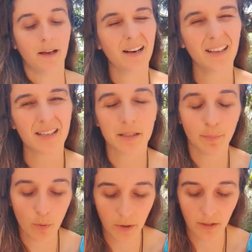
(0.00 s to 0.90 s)
and I guess the
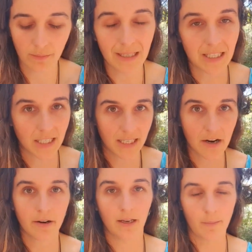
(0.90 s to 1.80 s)
point of me
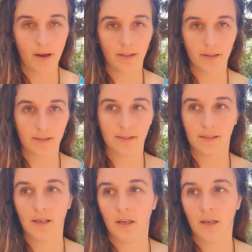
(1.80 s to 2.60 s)
sharing about this,